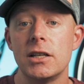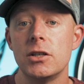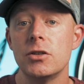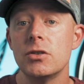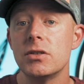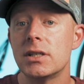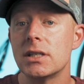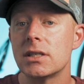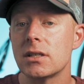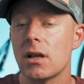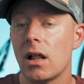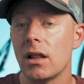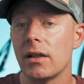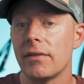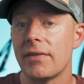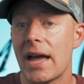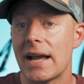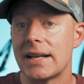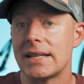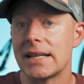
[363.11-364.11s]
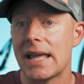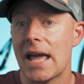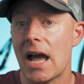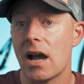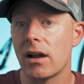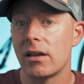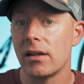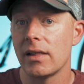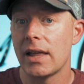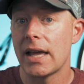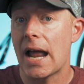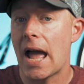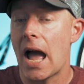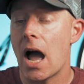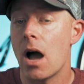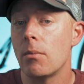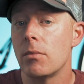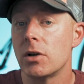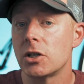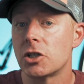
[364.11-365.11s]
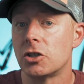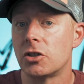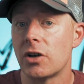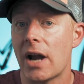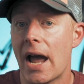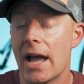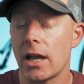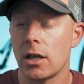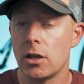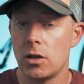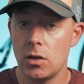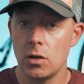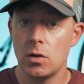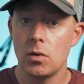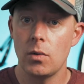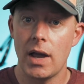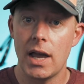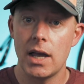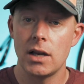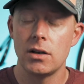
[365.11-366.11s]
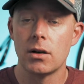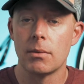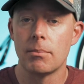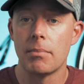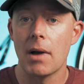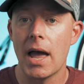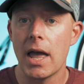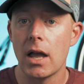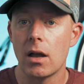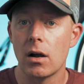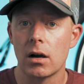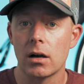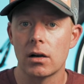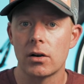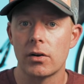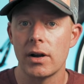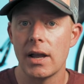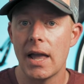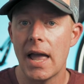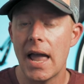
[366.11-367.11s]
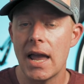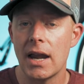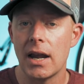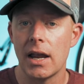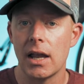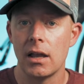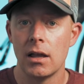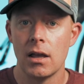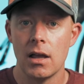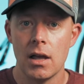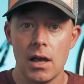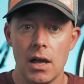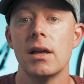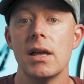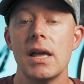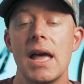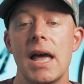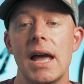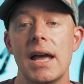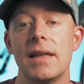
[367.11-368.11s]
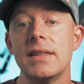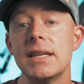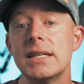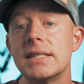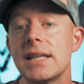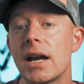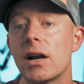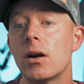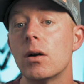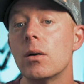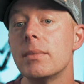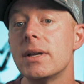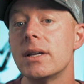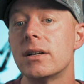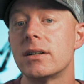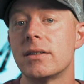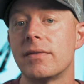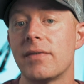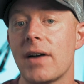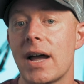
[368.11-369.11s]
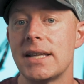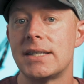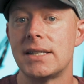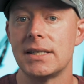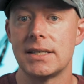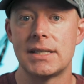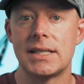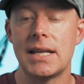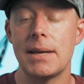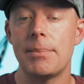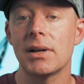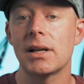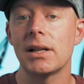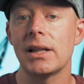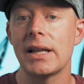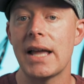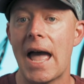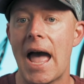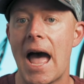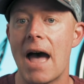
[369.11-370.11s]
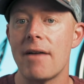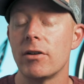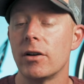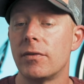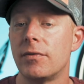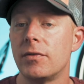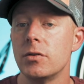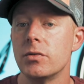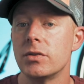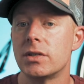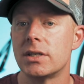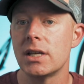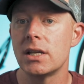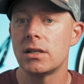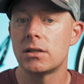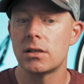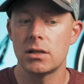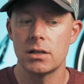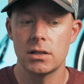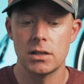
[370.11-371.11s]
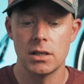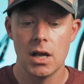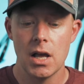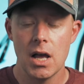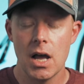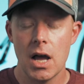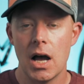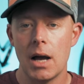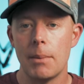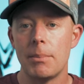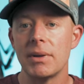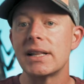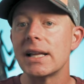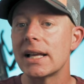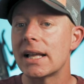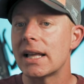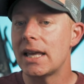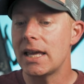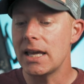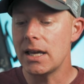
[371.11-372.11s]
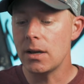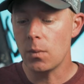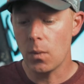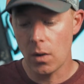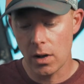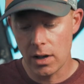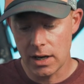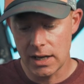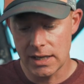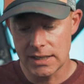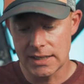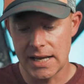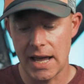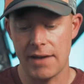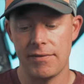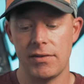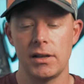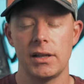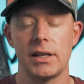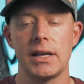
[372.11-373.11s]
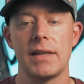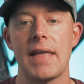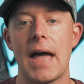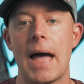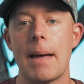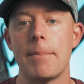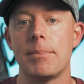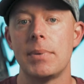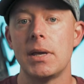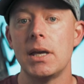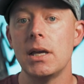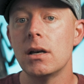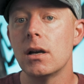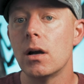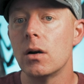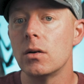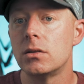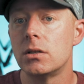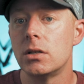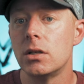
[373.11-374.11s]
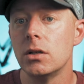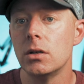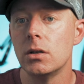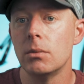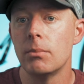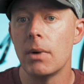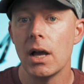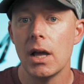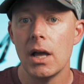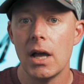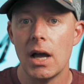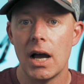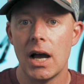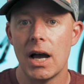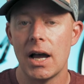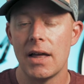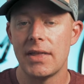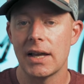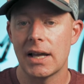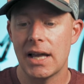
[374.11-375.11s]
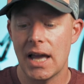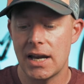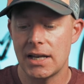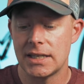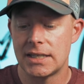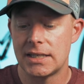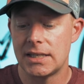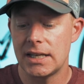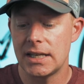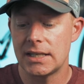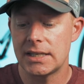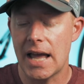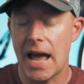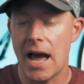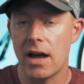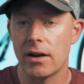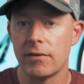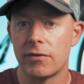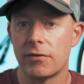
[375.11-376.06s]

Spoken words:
it uses all of that to calculate how much drag you and your bike are creating. And these aerometer devices typically have a few sensors, but the key one is definitely that Pitot tube that kind of sits out